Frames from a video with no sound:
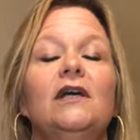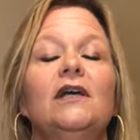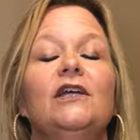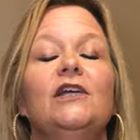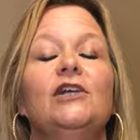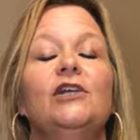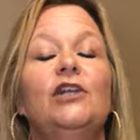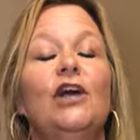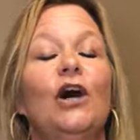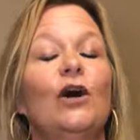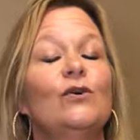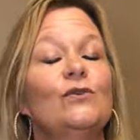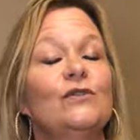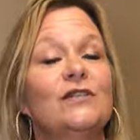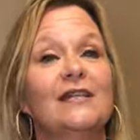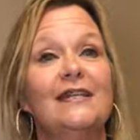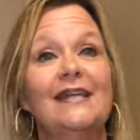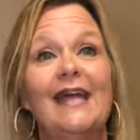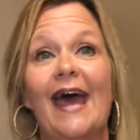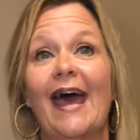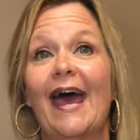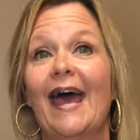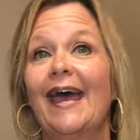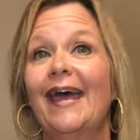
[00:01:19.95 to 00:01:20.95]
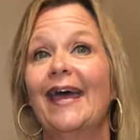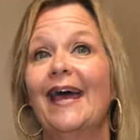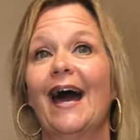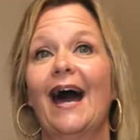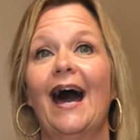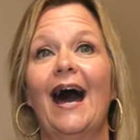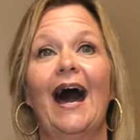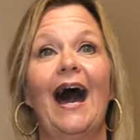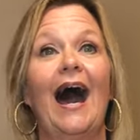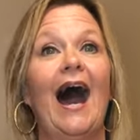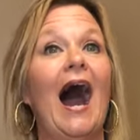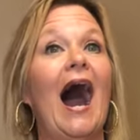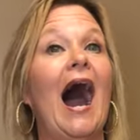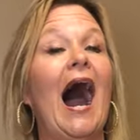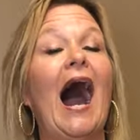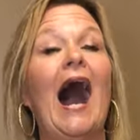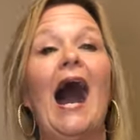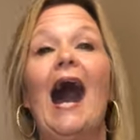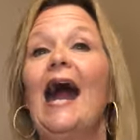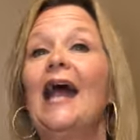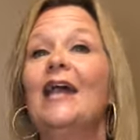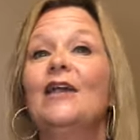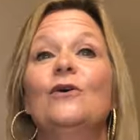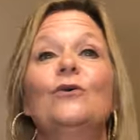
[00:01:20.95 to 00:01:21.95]
You know, today,
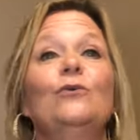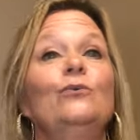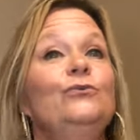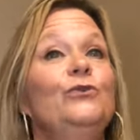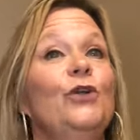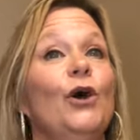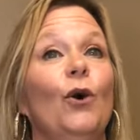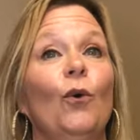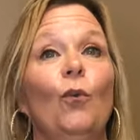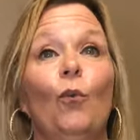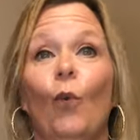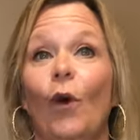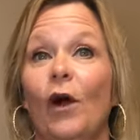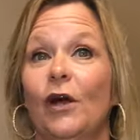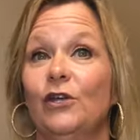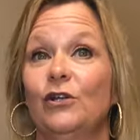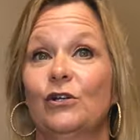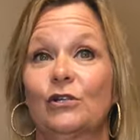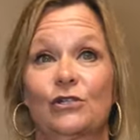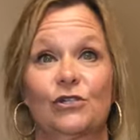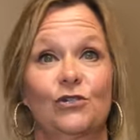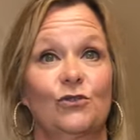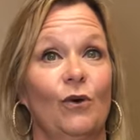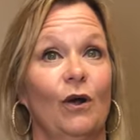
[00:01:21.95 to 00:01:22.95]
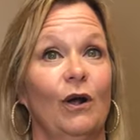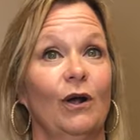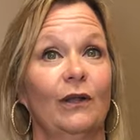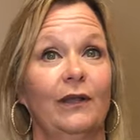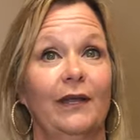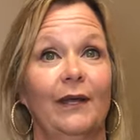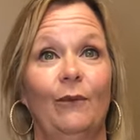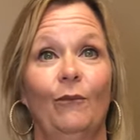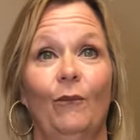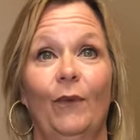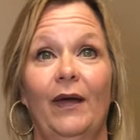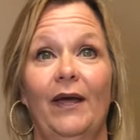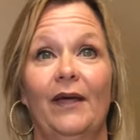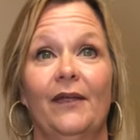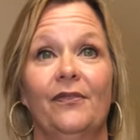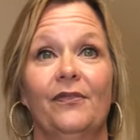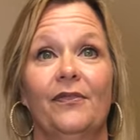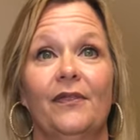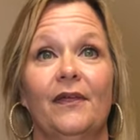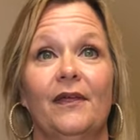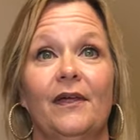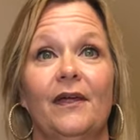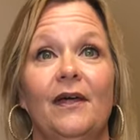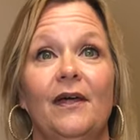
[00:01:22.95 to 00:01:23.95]
I don't know what you're struggling with,
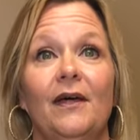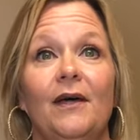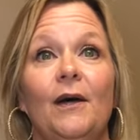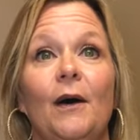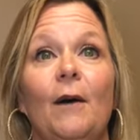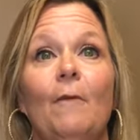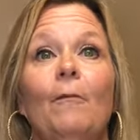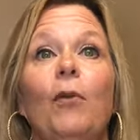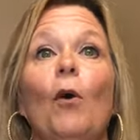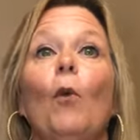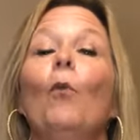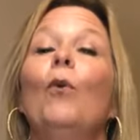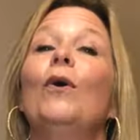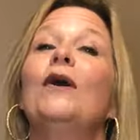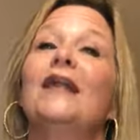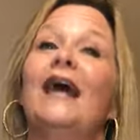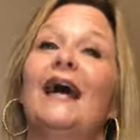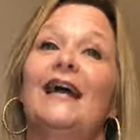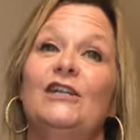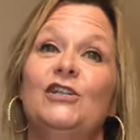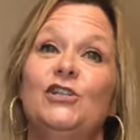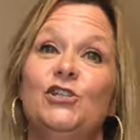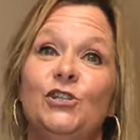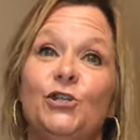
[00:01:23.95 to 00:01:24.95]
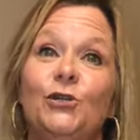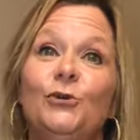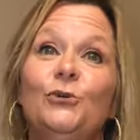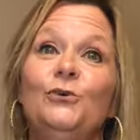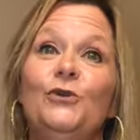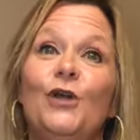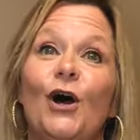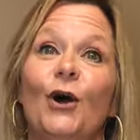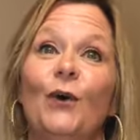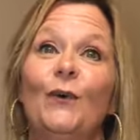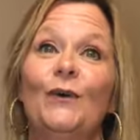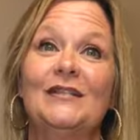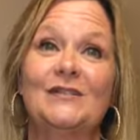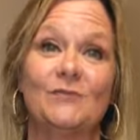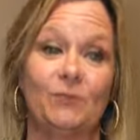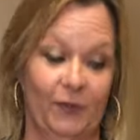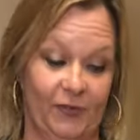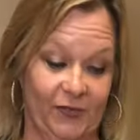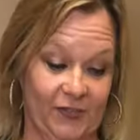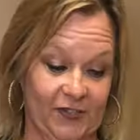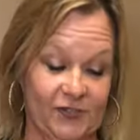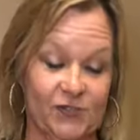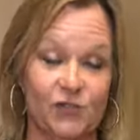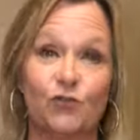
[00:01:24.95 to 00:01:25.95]
but what I do know is
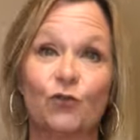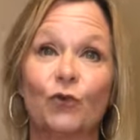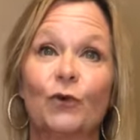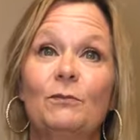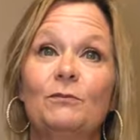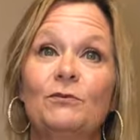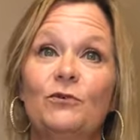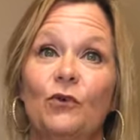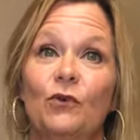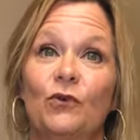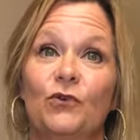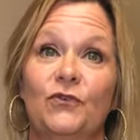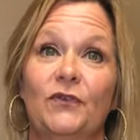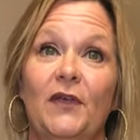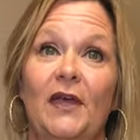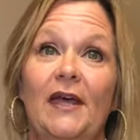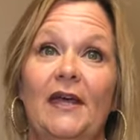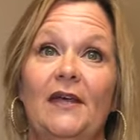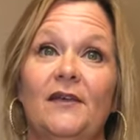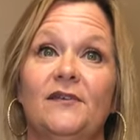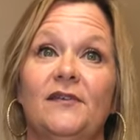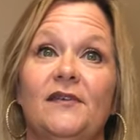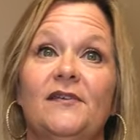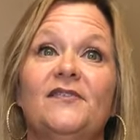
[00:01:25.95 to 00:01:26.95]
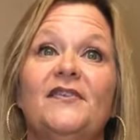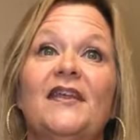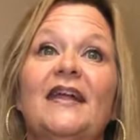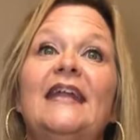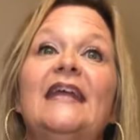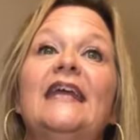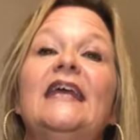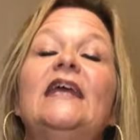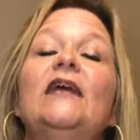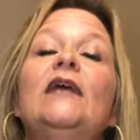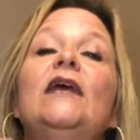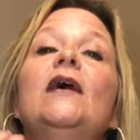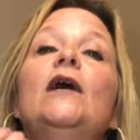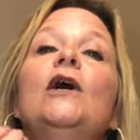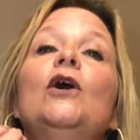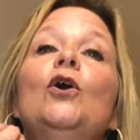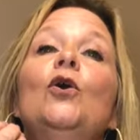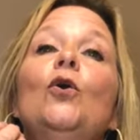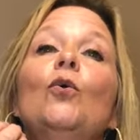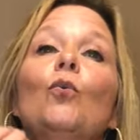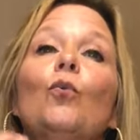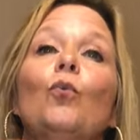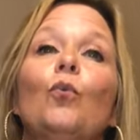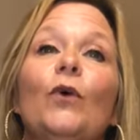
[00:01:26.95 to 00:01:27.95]
what the scripture says is that he
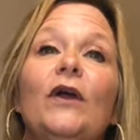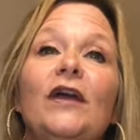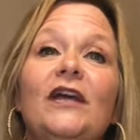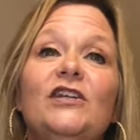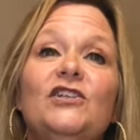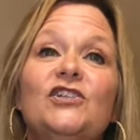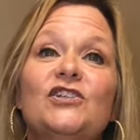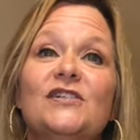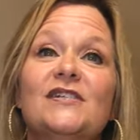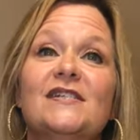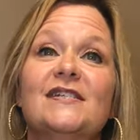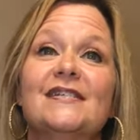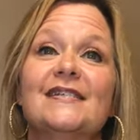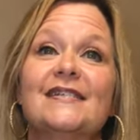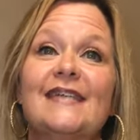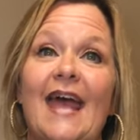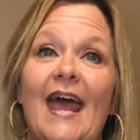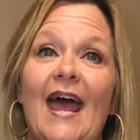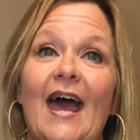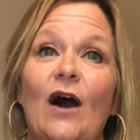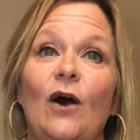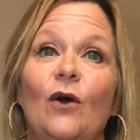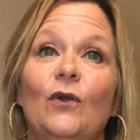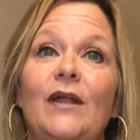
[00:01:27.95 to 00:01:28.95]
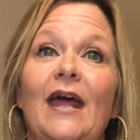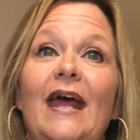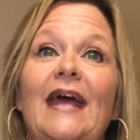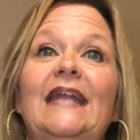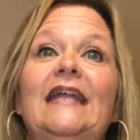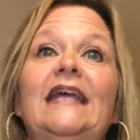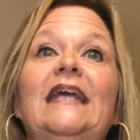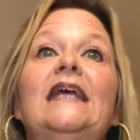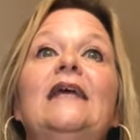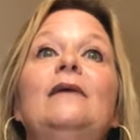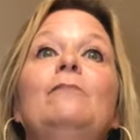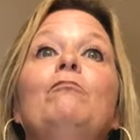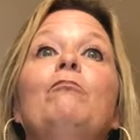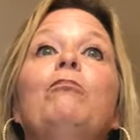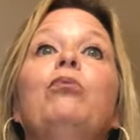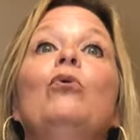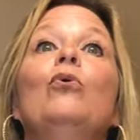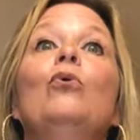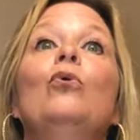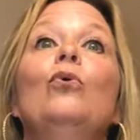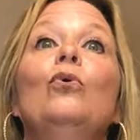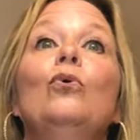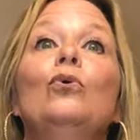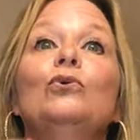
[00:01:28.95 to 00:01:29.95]
reaches down and he
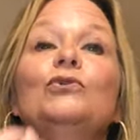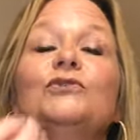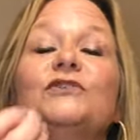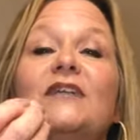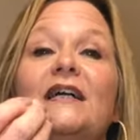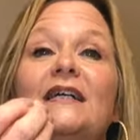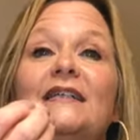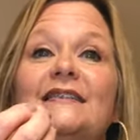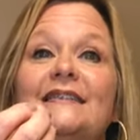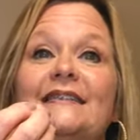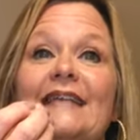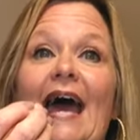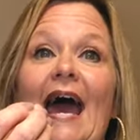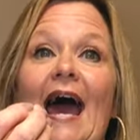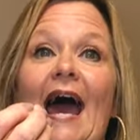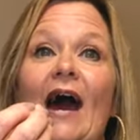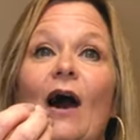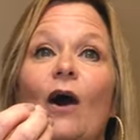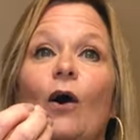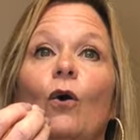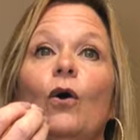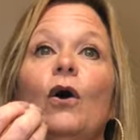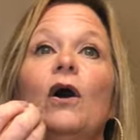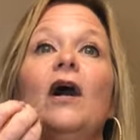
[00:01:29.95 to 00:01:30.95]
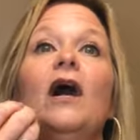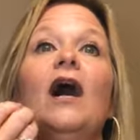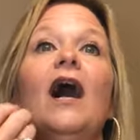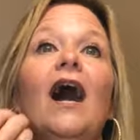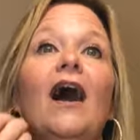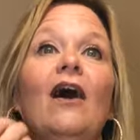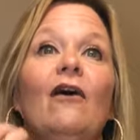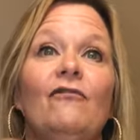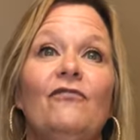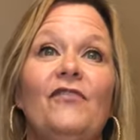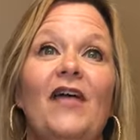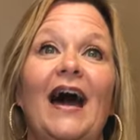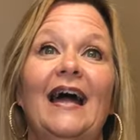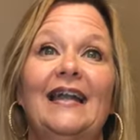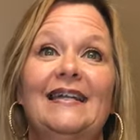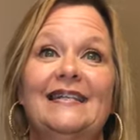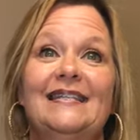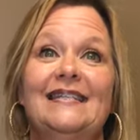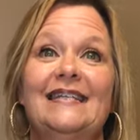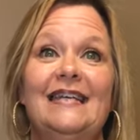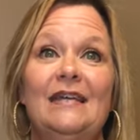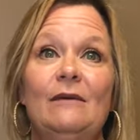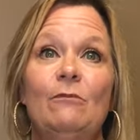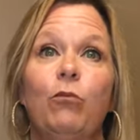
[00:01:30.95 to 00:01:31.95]
pulls us out of
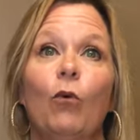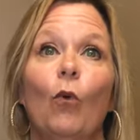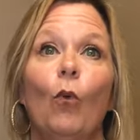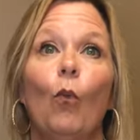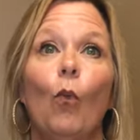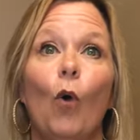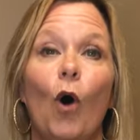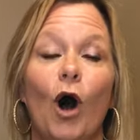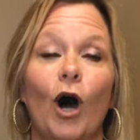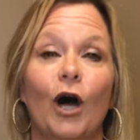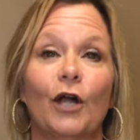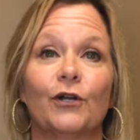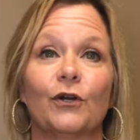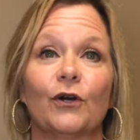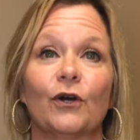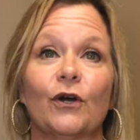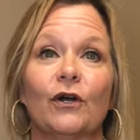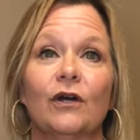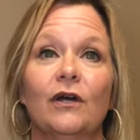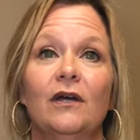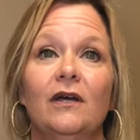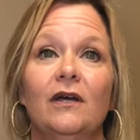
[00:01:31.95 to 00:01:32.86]
that deep water.